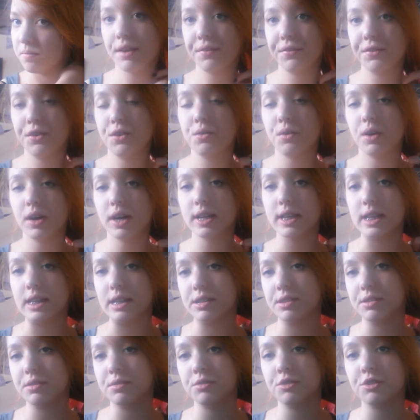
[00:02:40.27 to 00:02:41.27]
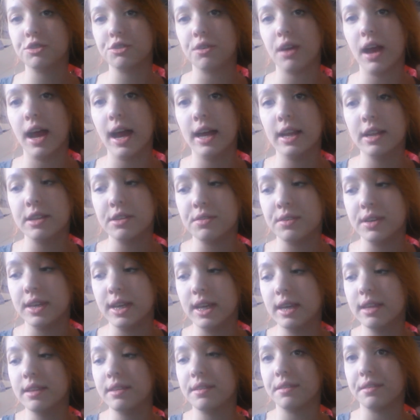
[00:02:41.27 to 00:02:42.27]
If you want to try to do it
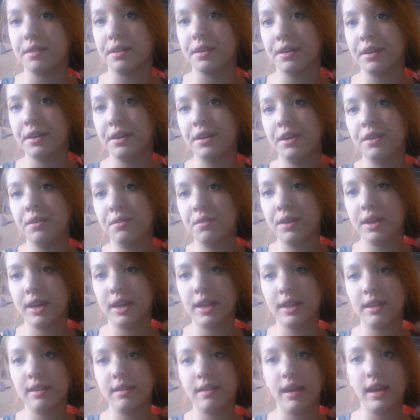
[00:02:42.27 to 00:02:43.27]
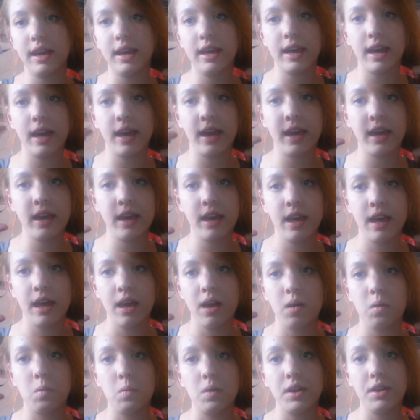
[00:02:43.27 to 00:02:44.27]
easier, you can take
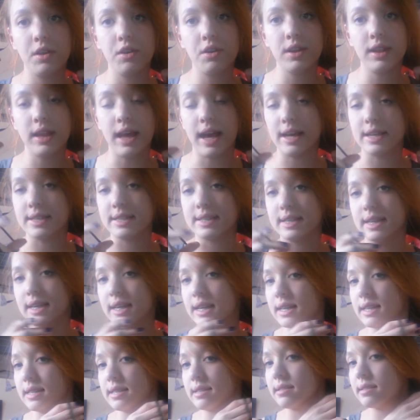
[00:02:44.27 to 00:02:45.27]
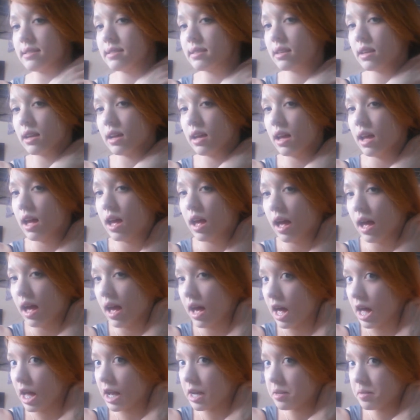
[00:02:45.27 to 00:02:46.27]
one of your elastics
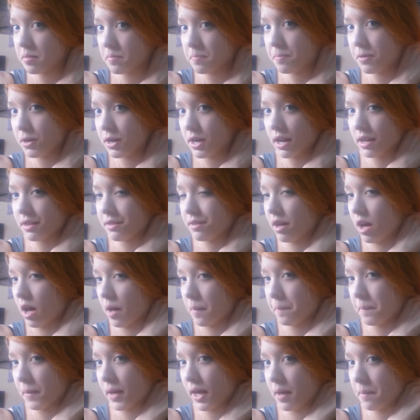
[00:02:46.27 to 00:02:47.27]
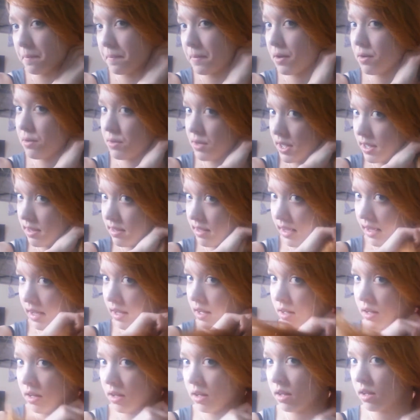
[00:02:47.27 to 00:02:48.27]
and put it on top, make a
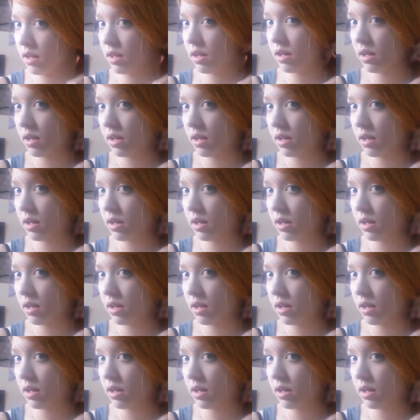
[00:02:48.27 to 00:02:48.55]
ponytail.